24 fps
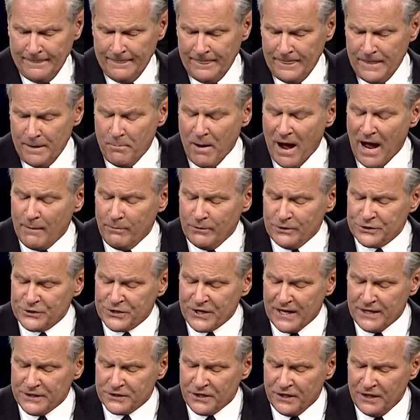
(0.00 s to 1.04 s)
The Bible
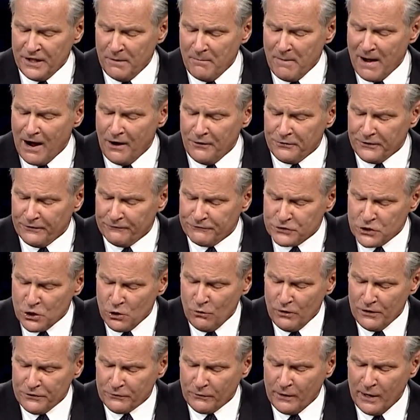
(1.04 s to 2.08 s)
says in the mouth of two
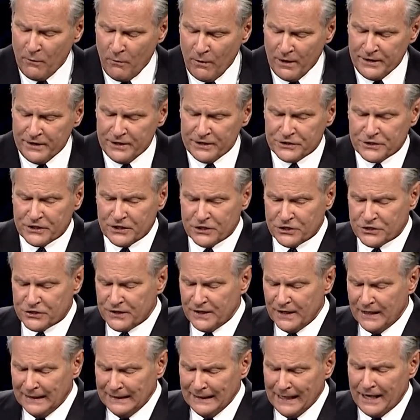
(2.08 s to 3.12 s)
or three witnesses,
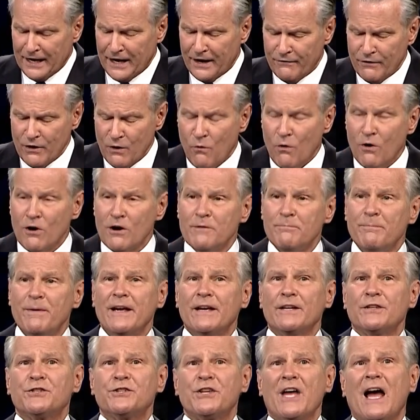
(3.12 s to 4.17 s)
let every word be
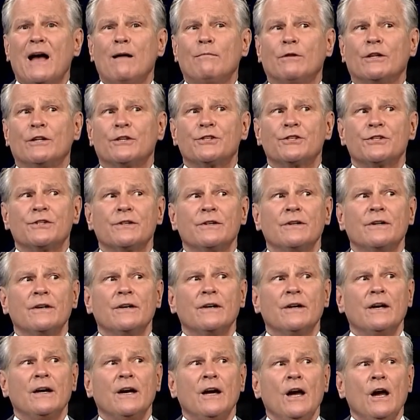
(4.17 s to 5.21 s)
established.
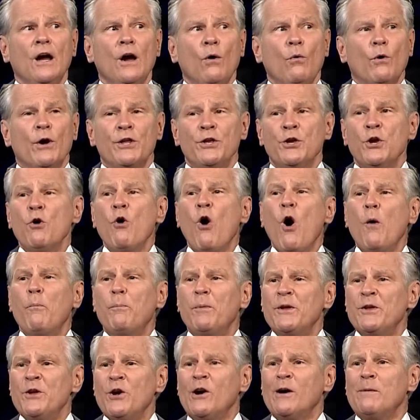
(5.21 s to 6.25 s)
When you
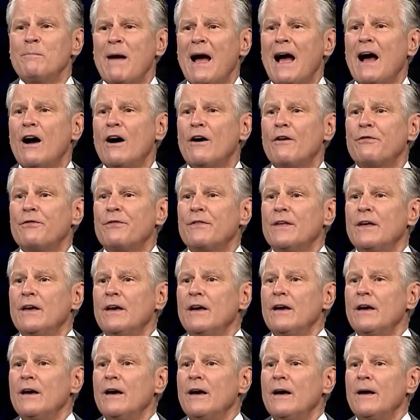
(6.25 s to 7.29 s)
open your mouth,
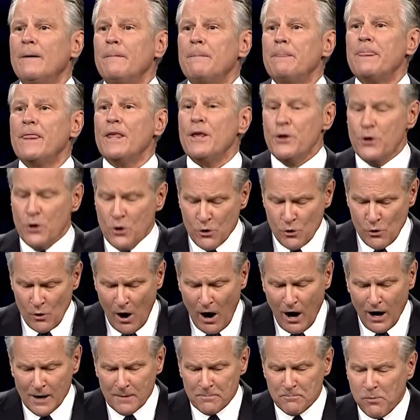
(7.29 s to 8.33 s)
you
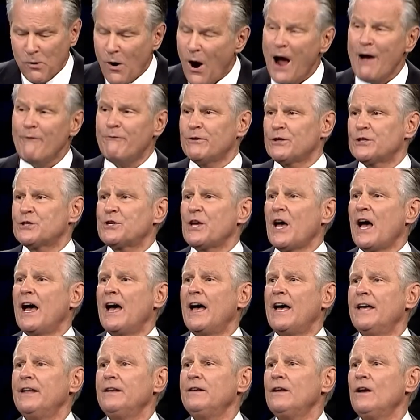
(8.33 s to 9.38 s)
are
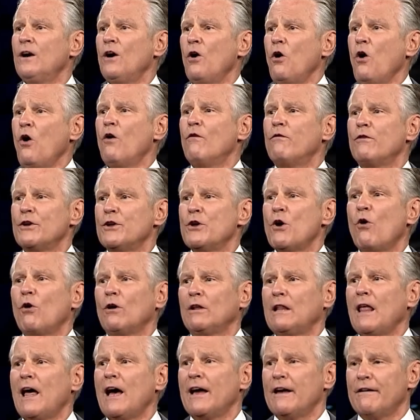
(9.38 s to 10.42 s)
prophesying over your
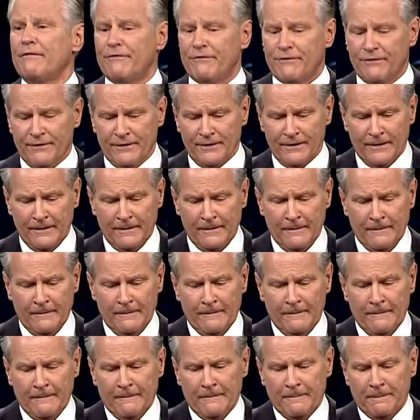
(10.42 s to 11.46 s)
life.
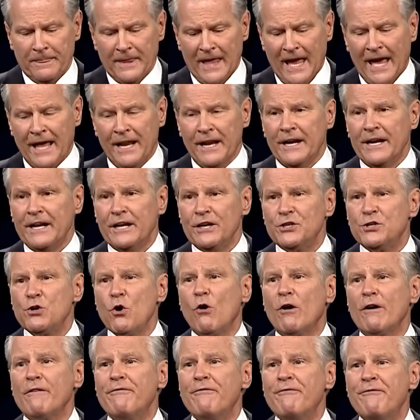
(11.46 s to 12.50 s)
And it is
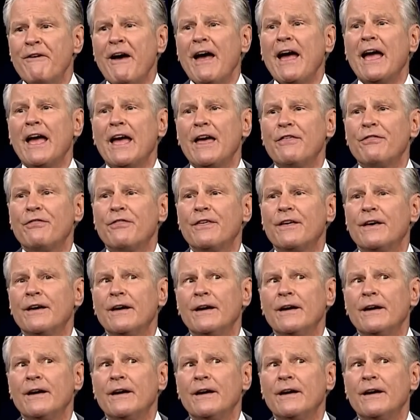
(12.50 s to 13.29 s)
your faith,